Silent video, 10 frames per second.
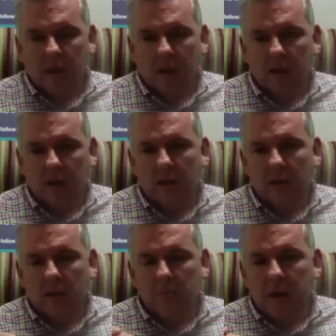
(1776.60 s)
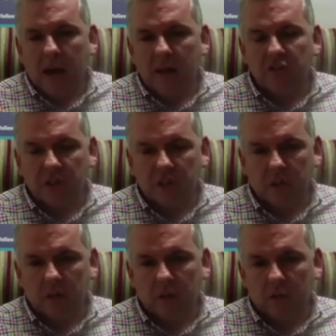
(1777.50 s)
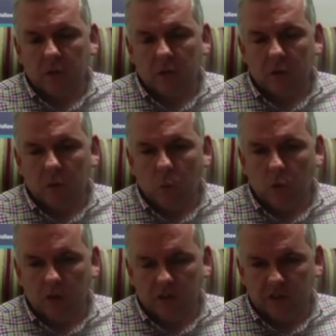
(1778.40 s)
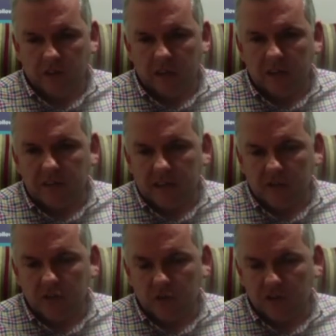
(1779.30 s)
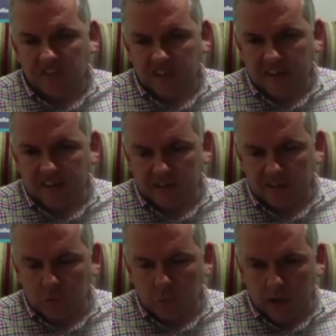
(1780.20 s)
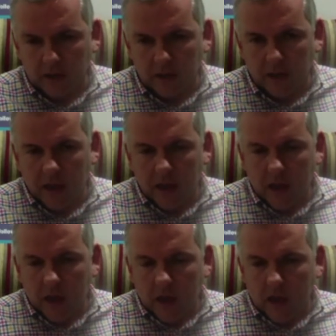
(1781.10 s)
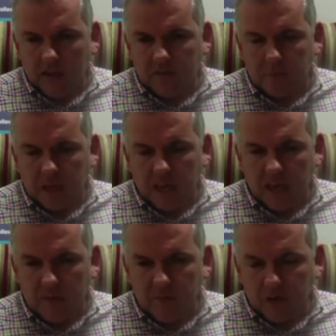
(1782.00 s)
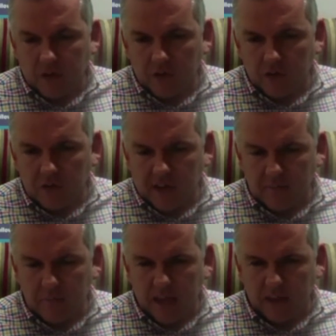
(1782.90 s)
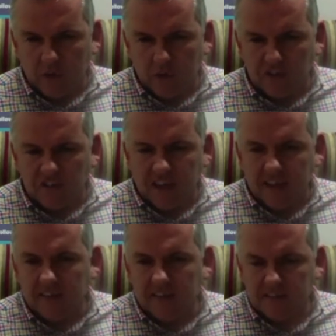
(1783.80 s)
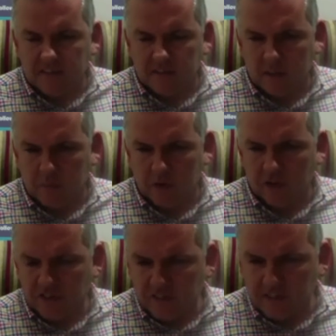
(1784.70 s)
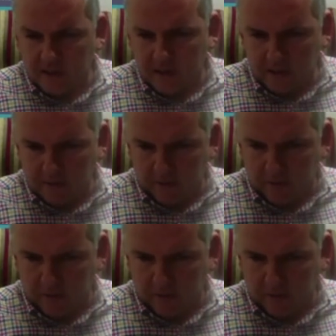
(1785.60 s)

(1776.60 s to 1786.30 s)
I'm imagining one of the things that you're assessing as well is behaviors that make no sense in a person's life.